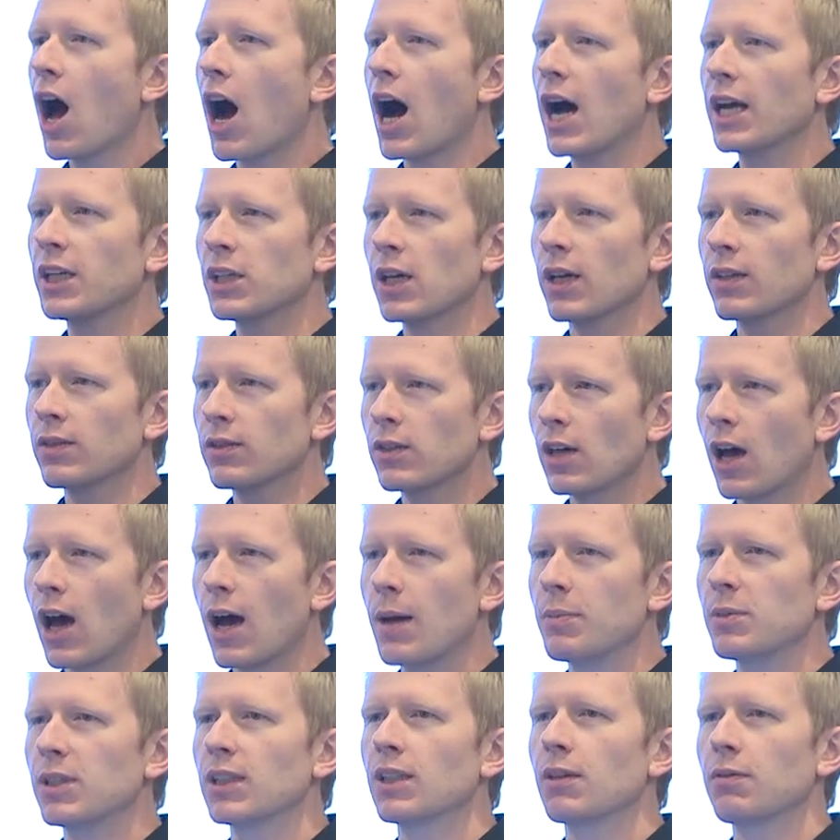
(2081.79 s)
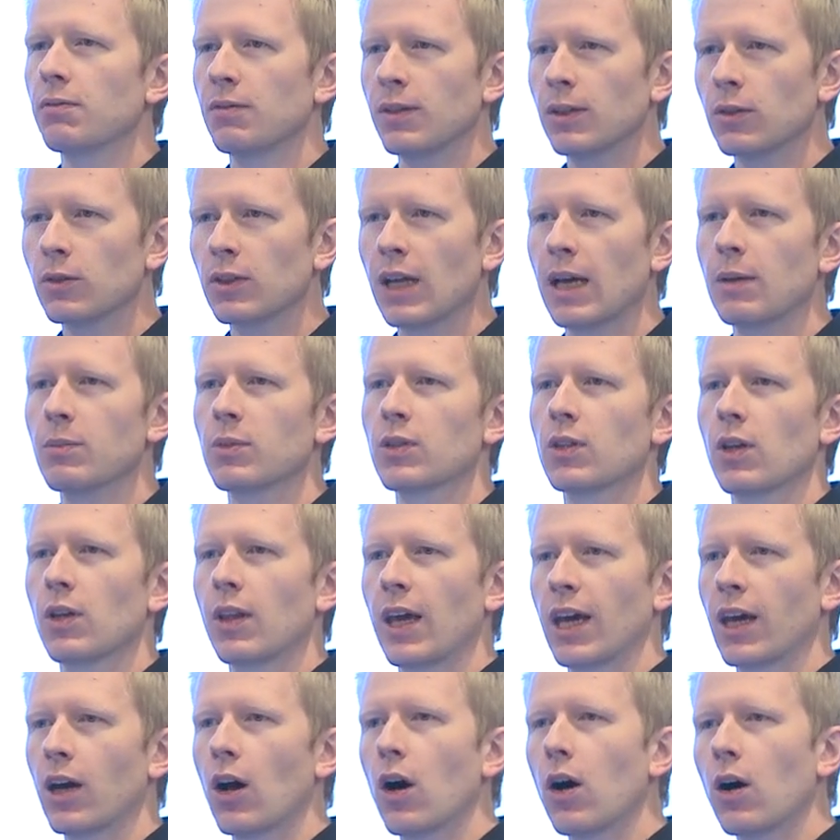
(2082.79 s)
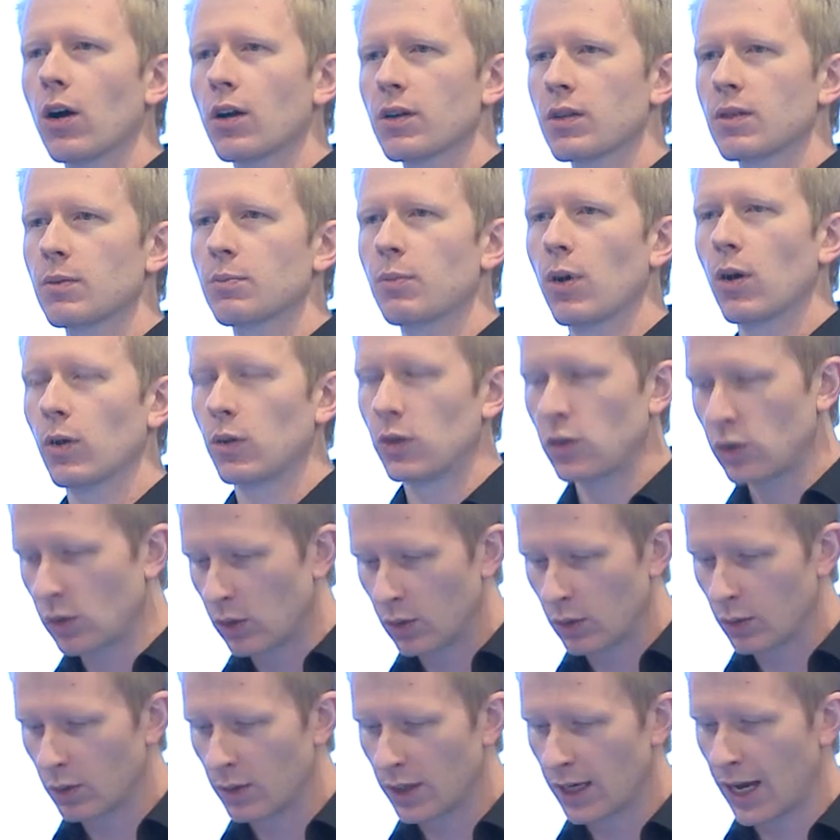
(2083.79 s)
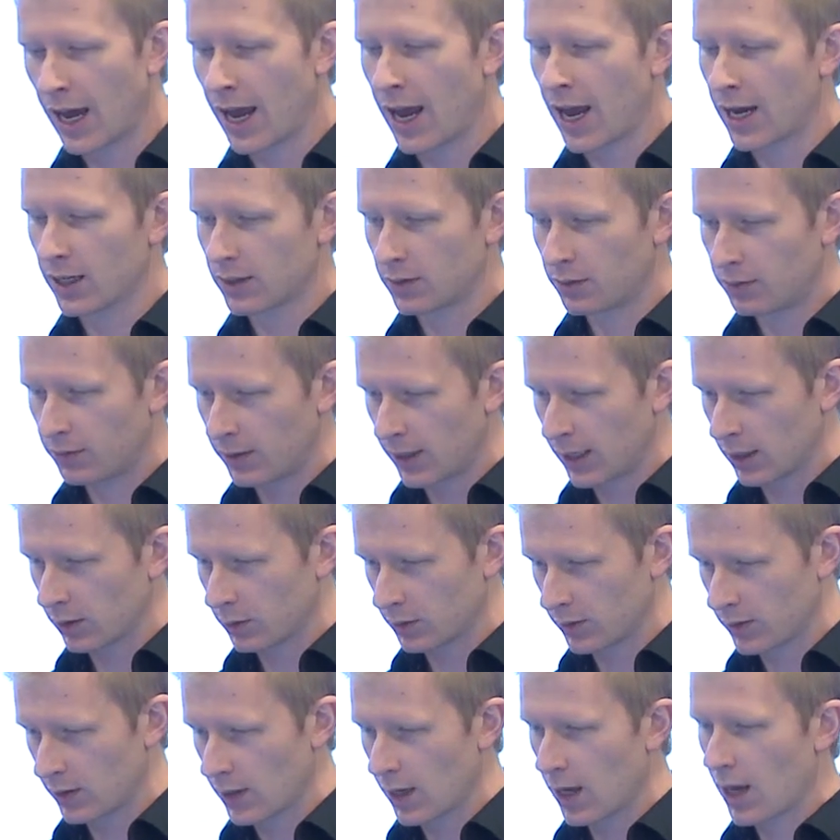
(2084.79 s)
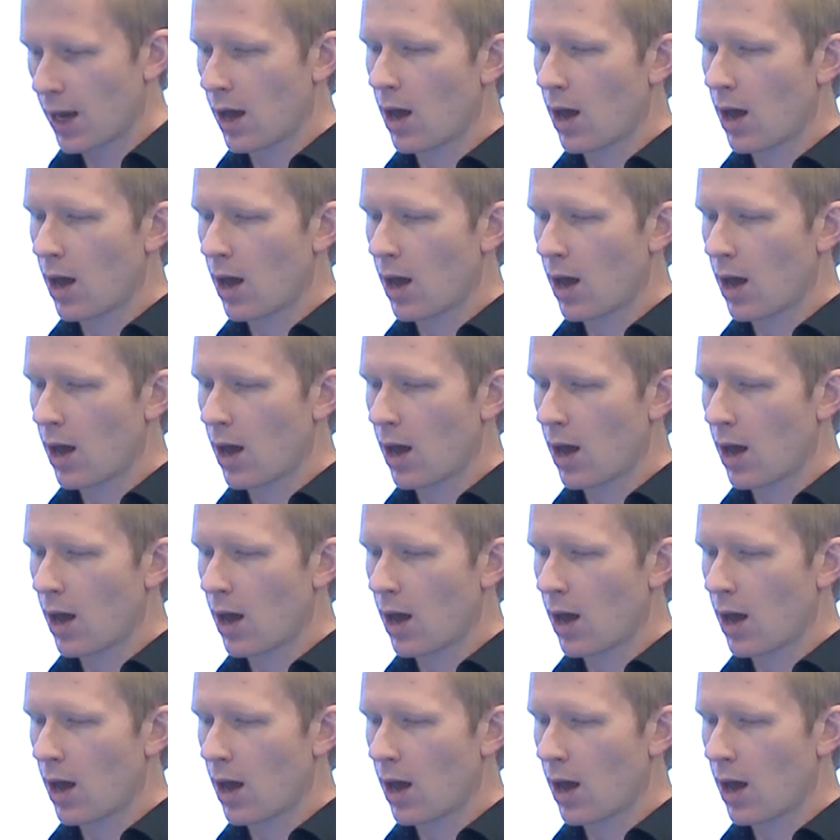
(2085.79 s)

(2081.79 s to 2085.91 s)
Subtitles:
I just typed in the field names so they correspond to the AX fields.